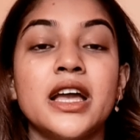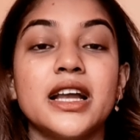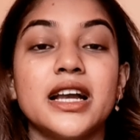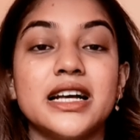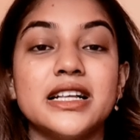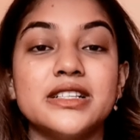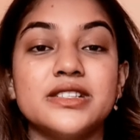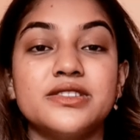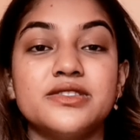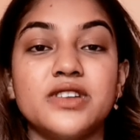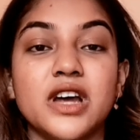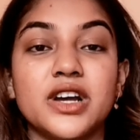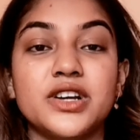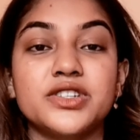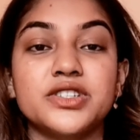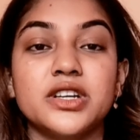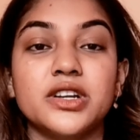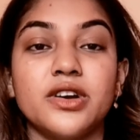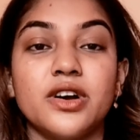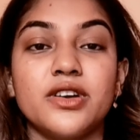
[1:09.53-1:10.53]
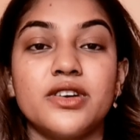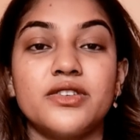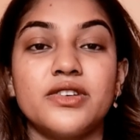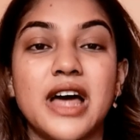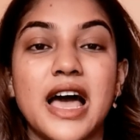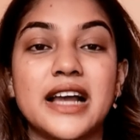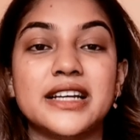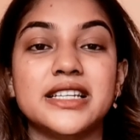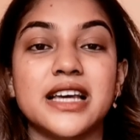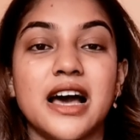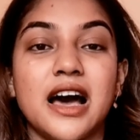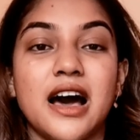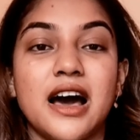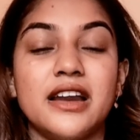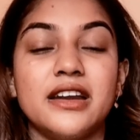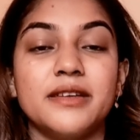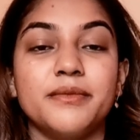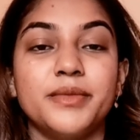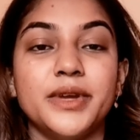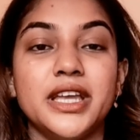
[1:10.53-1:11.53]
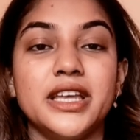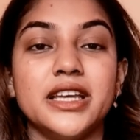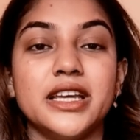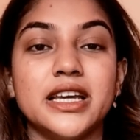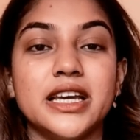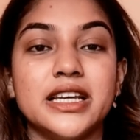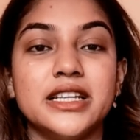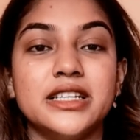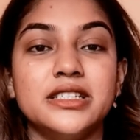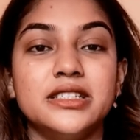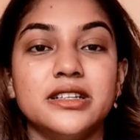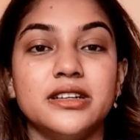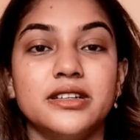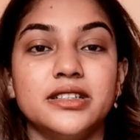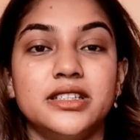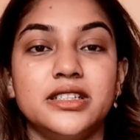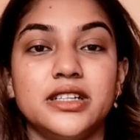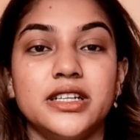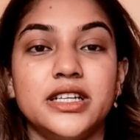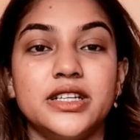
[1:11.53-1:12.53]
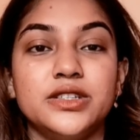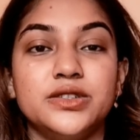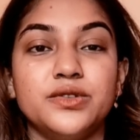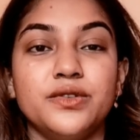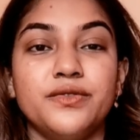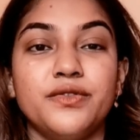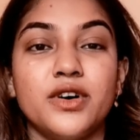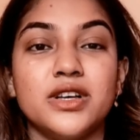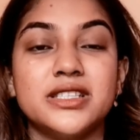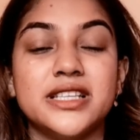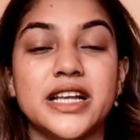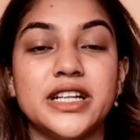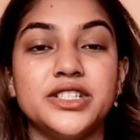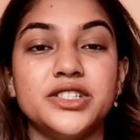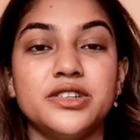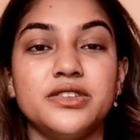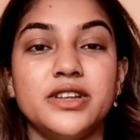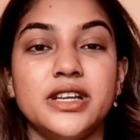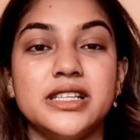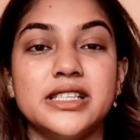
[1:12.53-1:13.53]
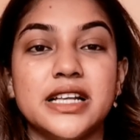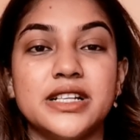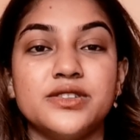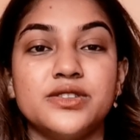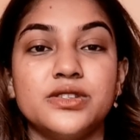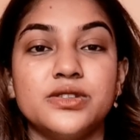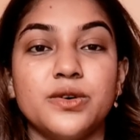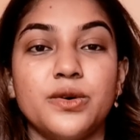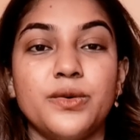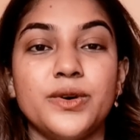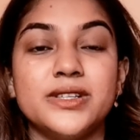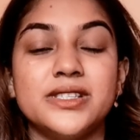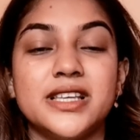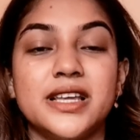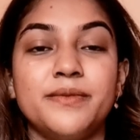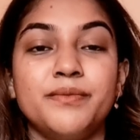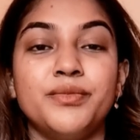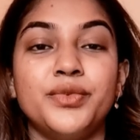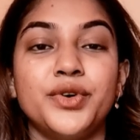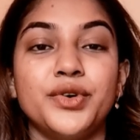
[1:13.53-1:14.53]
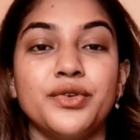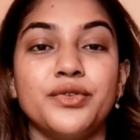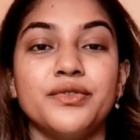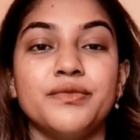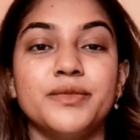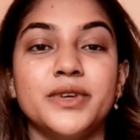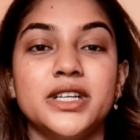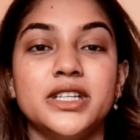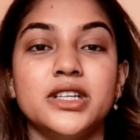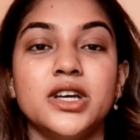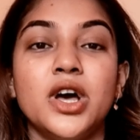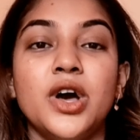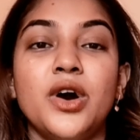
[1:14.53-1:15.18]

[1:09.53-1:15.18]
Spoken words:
Construction contracts are being entered into for centuries, and so is the improvement